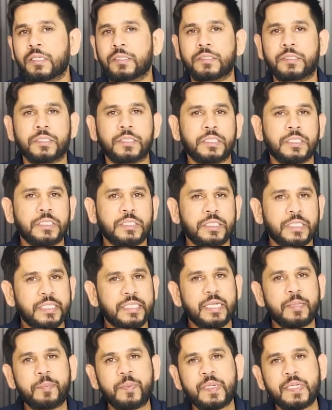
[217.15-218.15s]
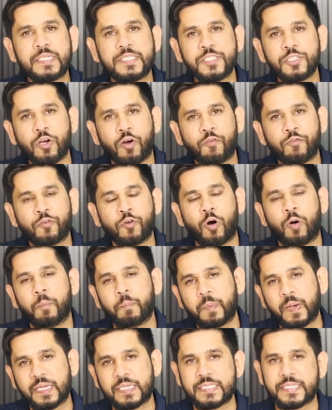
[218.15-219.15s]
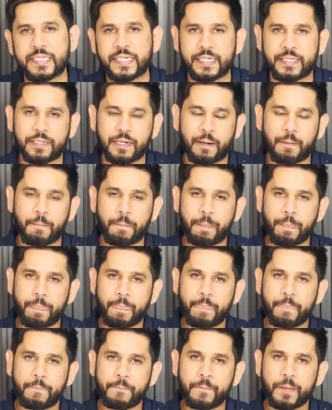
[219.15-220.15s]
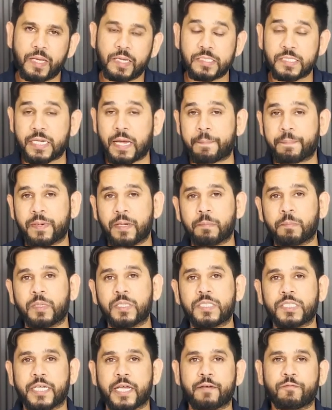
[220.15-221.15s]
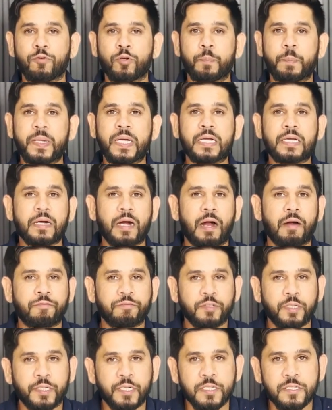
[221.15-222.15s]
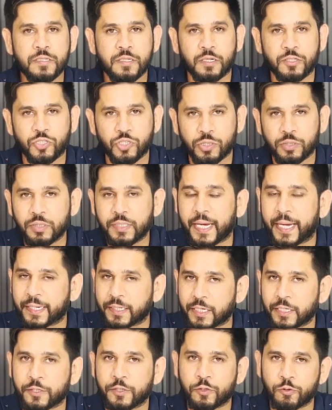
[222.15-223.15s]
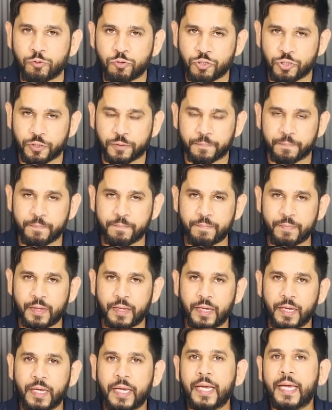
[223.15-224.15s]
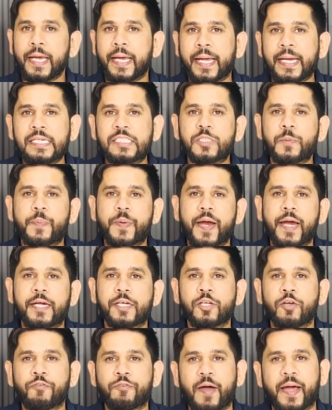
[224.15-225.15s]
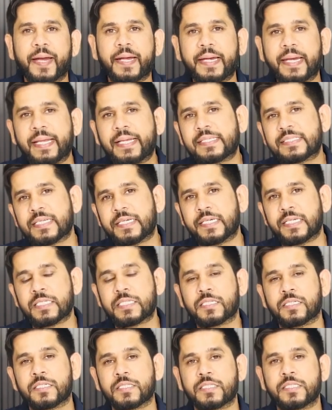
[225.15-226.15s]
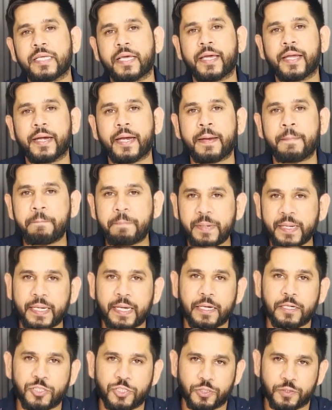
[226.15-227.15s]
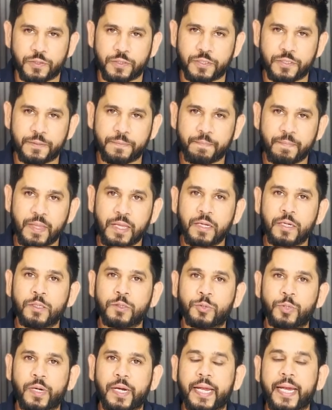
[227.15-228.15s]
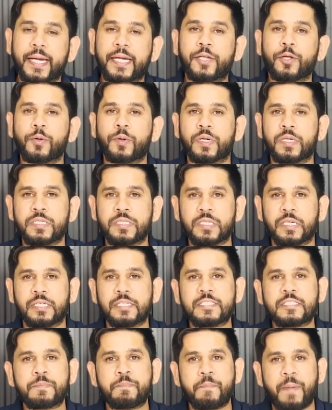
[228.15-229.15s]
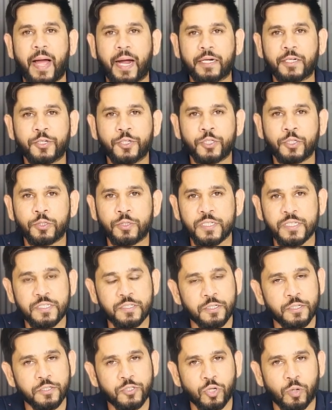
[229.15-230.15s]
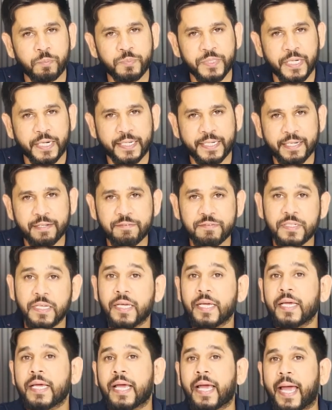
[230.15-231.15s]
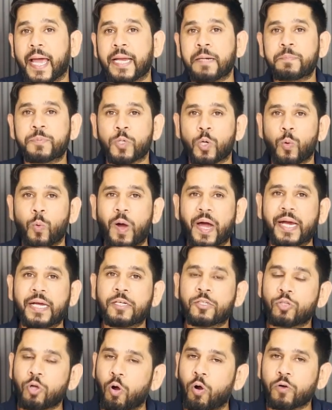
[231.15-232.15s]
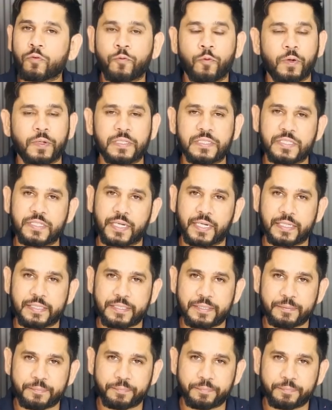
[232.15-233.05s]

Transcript: readability of complex data. Step number 10 would be craft the discussion and conclusion. Interpret your findings and discuss their implications. Relate your results back to your research objectives and provide thoughtful insights.